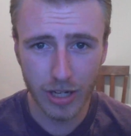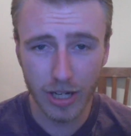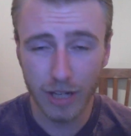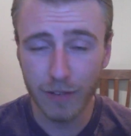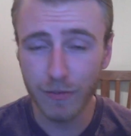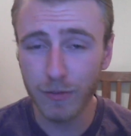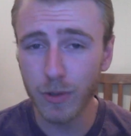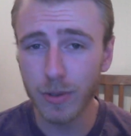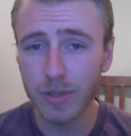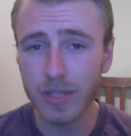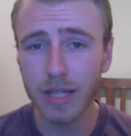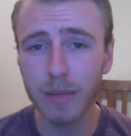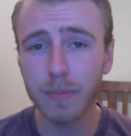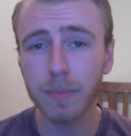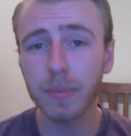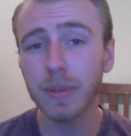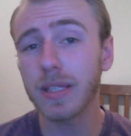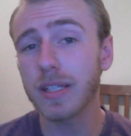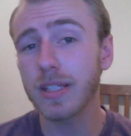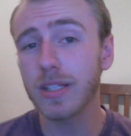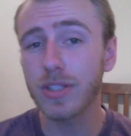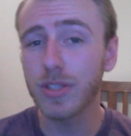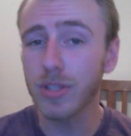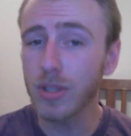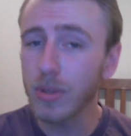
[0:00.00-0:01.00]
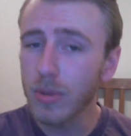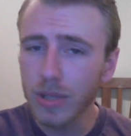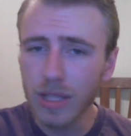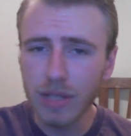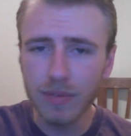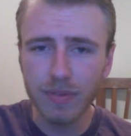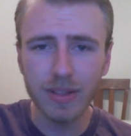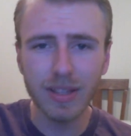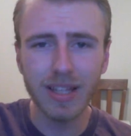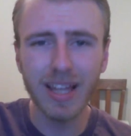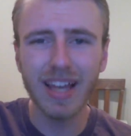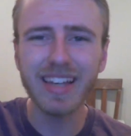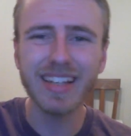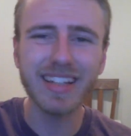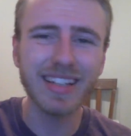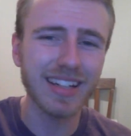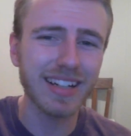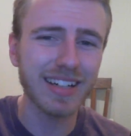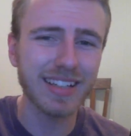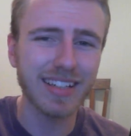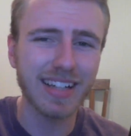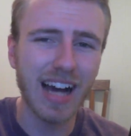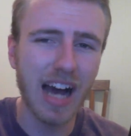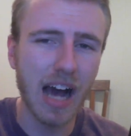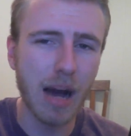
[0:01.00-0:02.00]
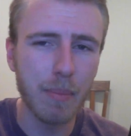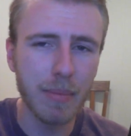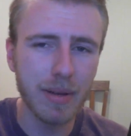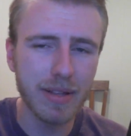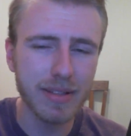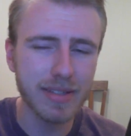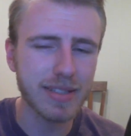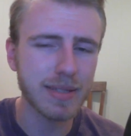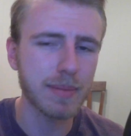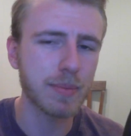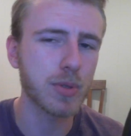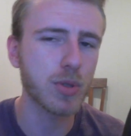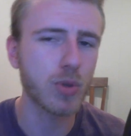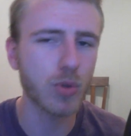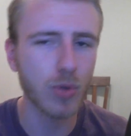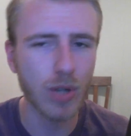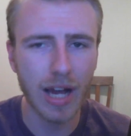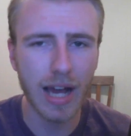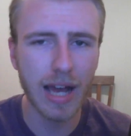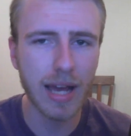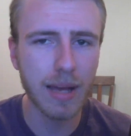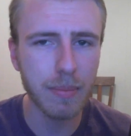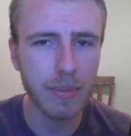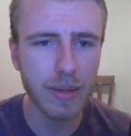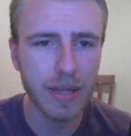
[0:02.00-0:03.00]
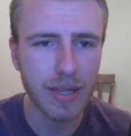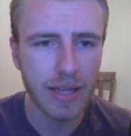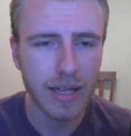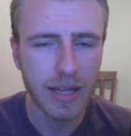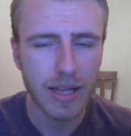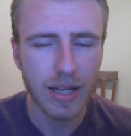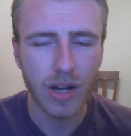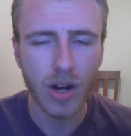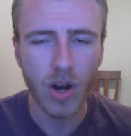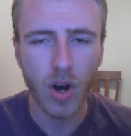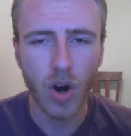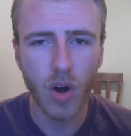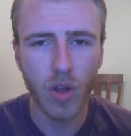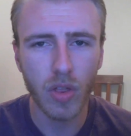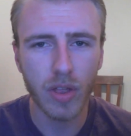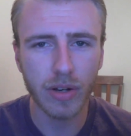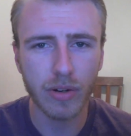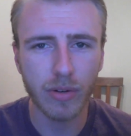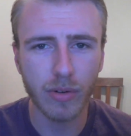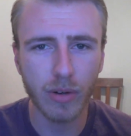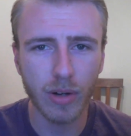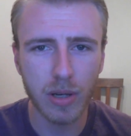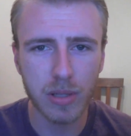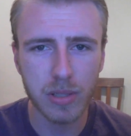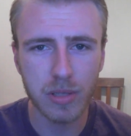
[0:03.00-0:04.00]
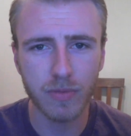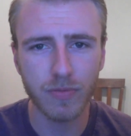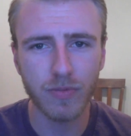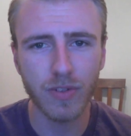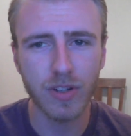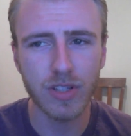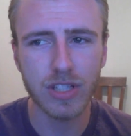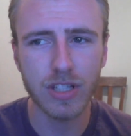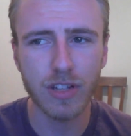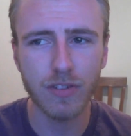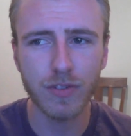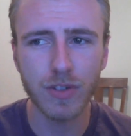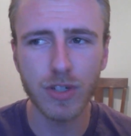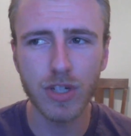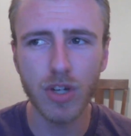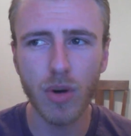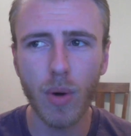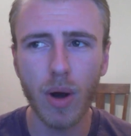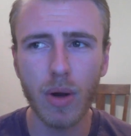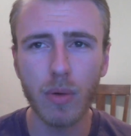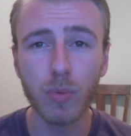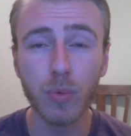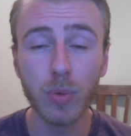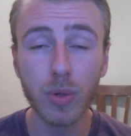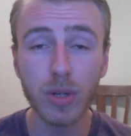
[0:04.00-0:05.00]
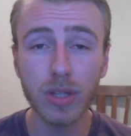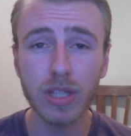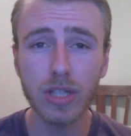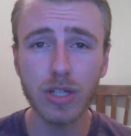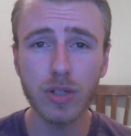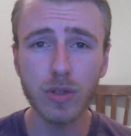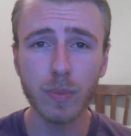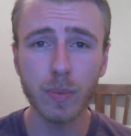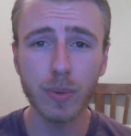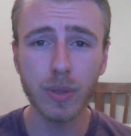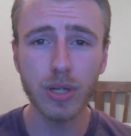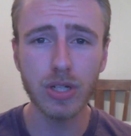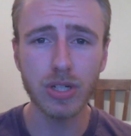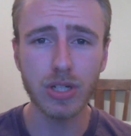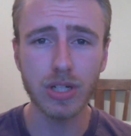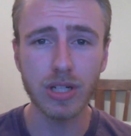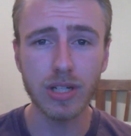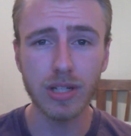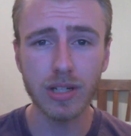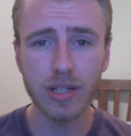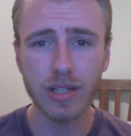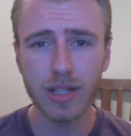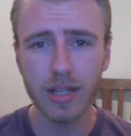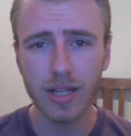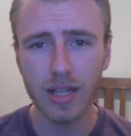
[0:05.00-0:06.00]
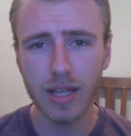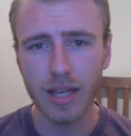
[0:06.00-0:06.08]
If you did, please do leave a like, a comment, subscribe, all that great awesome fun stuff. You know I really do appreciate it.